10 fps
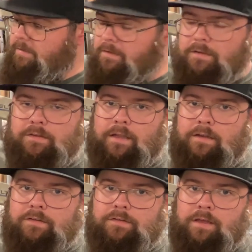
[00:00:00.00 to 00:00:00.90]
since it's on
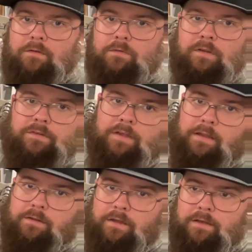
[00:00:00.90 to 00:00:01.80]
a stand that's
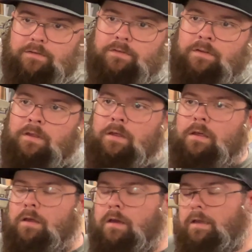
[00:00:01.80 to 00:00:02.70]
got legs.
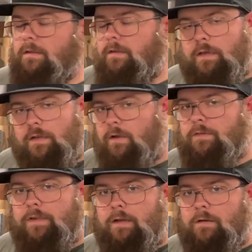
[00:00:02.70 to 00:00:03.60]
I can take it
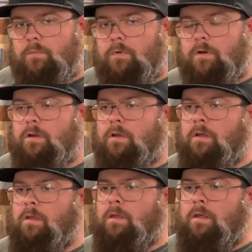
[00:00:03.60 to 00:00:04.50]
outside and work.
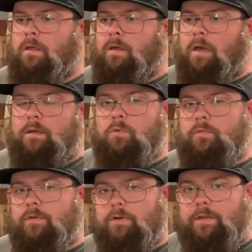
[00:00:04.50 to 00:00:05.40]
I can
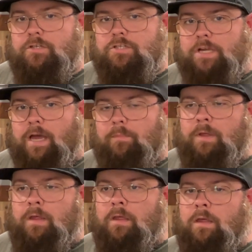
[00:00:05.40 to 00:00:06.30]
move it around the
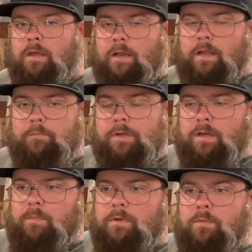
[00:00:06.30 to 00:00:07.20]
shop. And I'm
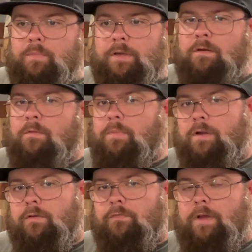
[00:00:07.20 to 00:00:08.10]
becoming a bigger and
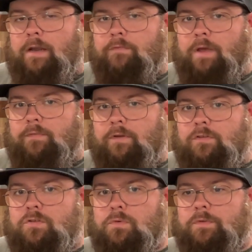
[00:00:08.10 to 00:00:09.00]
bigger fan of having
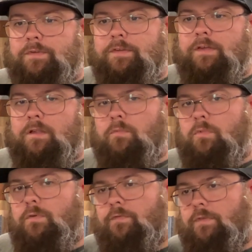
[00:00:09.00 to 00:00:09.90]
tools that can
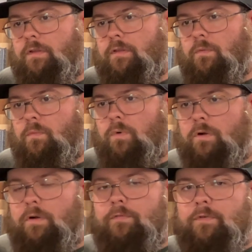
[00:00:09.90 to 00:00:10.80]
move to the
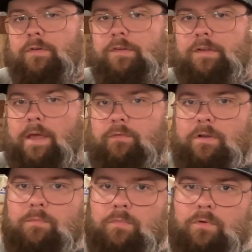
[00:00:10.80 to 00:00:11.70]
work versus having
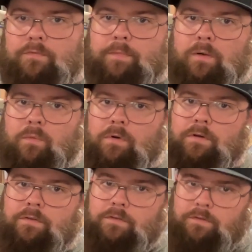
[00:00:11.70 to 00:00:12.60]
to move my work
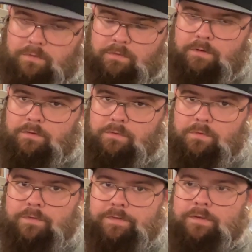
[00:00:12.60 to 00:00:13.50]
to the
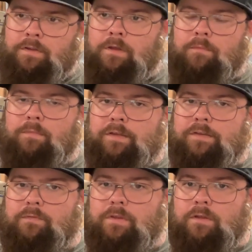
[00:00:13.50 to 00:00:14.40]
tools. Makes
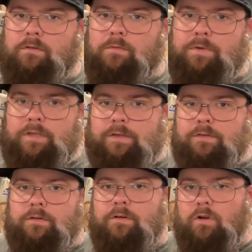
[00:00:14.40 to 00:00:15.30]
everything a little bit
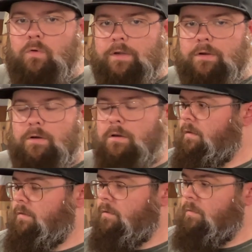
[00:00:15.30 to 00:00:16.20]
easier and quicker.
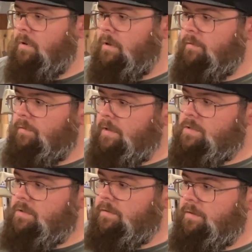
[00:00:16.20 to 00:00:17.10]
So one of the
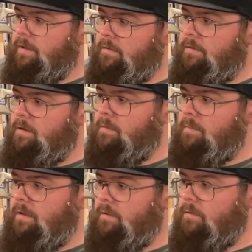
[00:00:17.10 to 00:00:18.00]
features that's going to
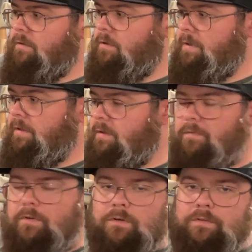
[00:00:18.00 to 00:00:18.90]
be a little bit
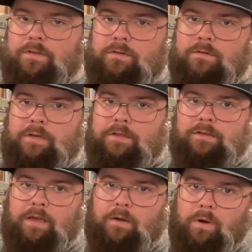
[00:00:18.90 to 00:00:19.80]
difficult to do on a
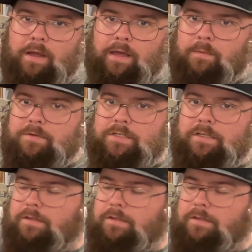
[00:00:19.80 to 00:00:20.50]
D I Y option